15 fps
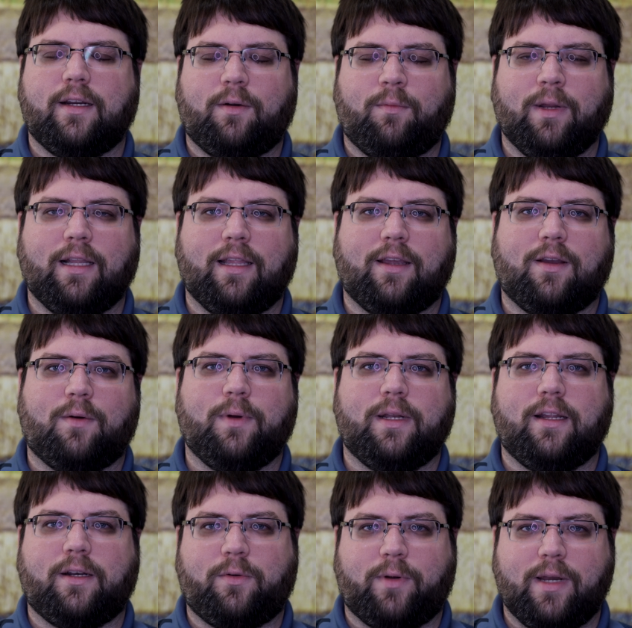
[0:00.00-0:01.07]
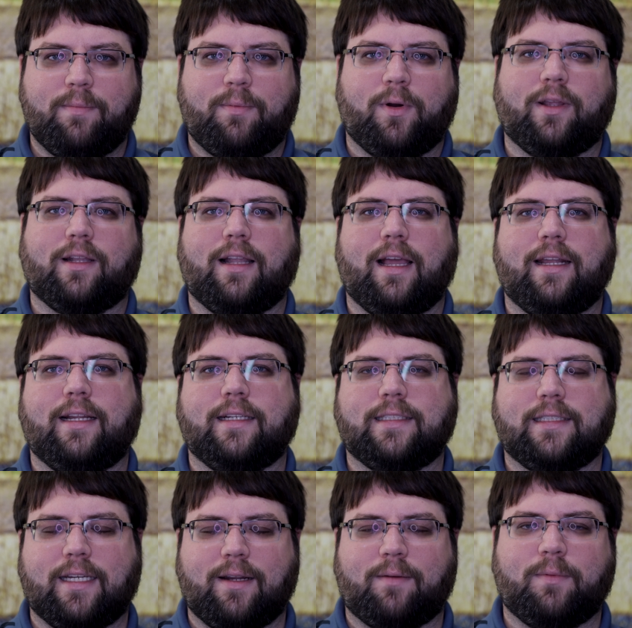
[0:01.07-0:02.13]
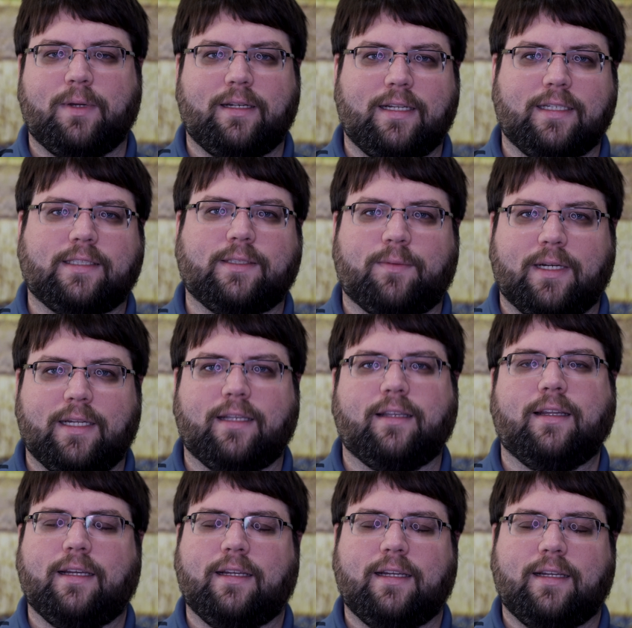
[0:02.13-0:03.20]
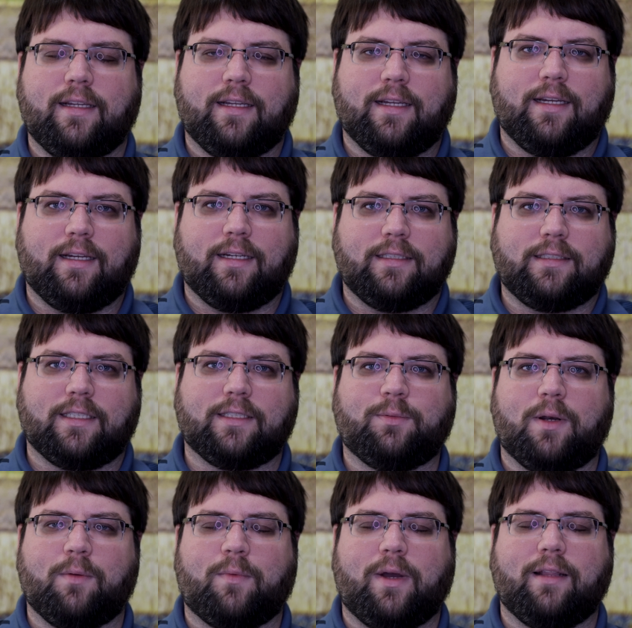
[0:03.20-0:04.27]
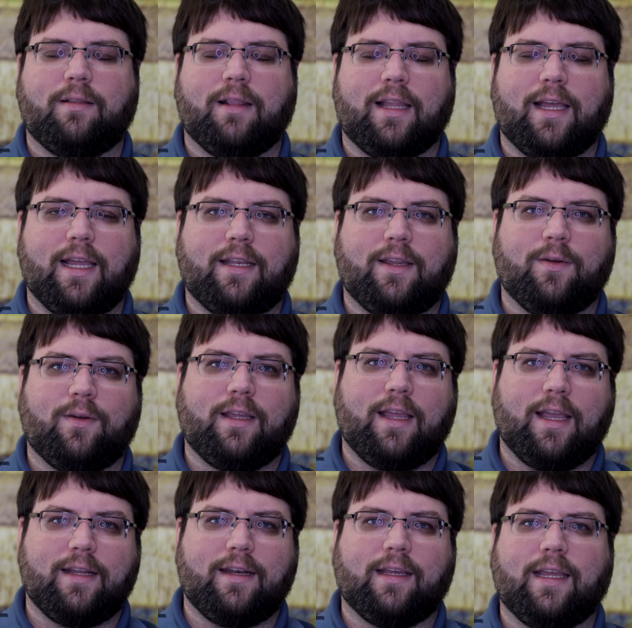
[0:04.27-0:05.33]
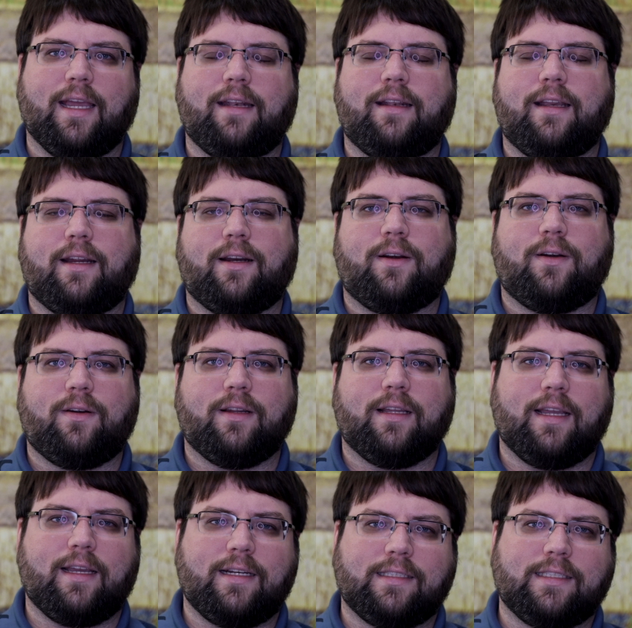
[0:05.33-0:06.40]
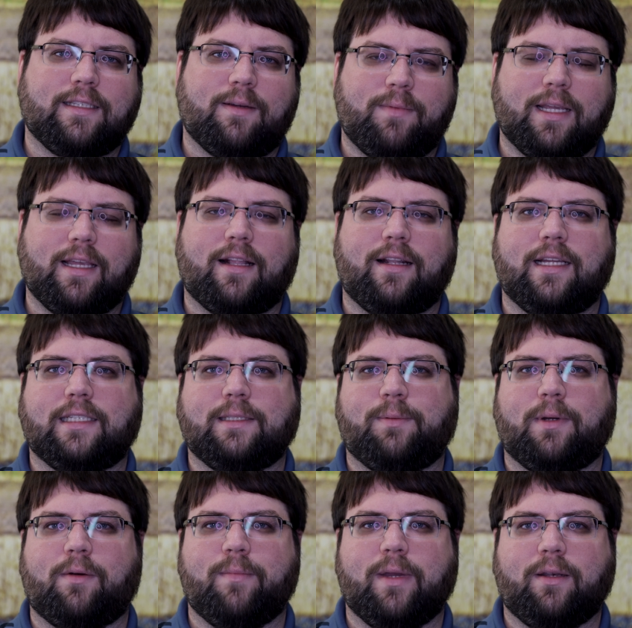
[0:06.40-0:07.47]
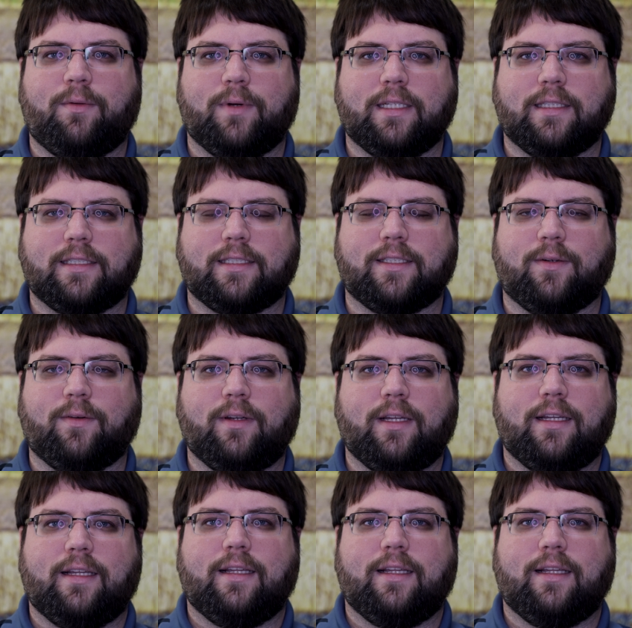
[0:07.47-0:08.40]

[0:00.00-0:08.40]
really go with the 3-point lighting setup with this one. Just with one light you kind of get there, and it's something I'll experiment with. So